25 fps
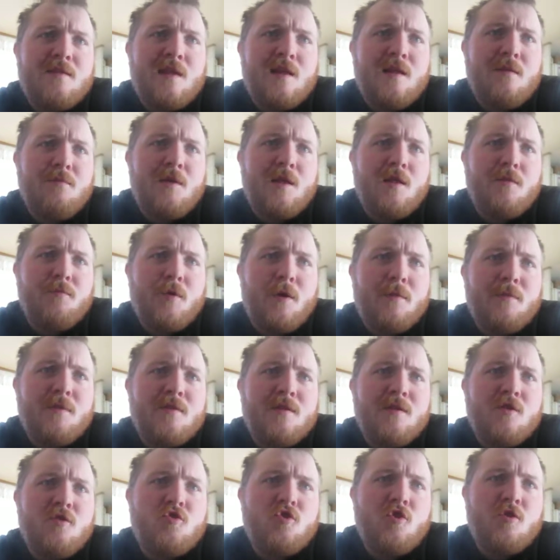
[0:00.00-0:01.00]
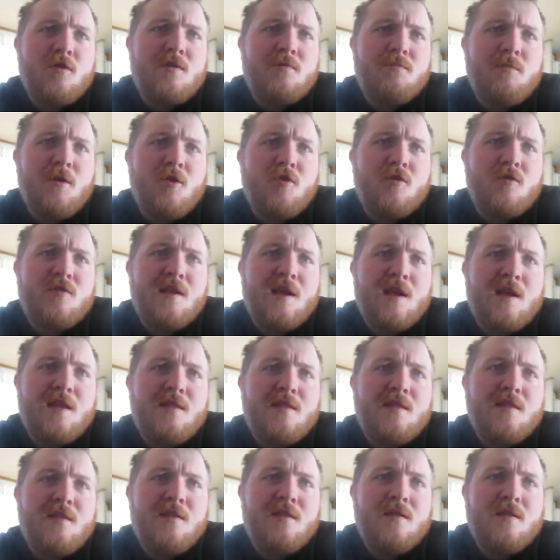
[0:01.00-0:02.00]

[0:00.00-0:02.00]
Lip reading: Zell Miller promise and insurance, Miller said.